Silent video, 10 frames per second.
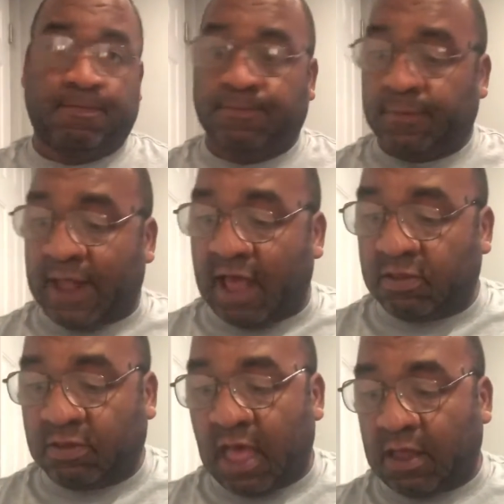
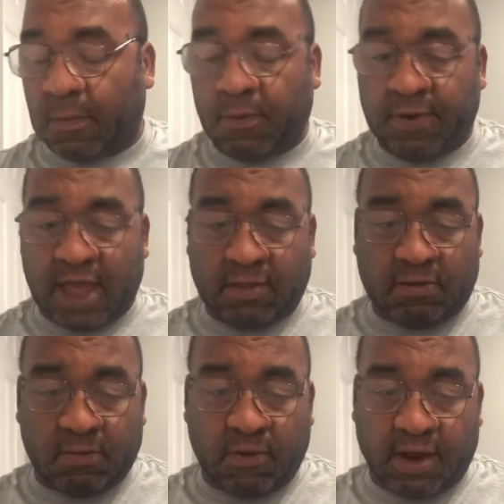Last couple, we got two
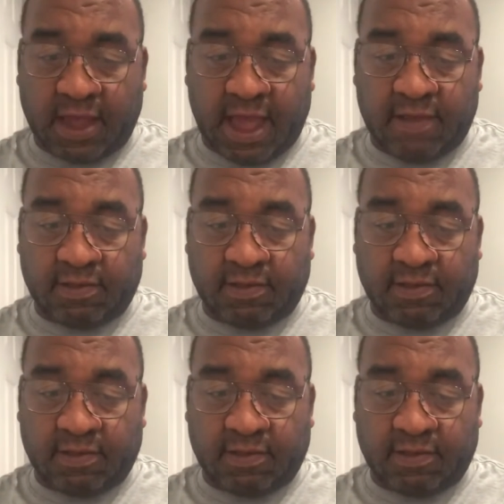more guys,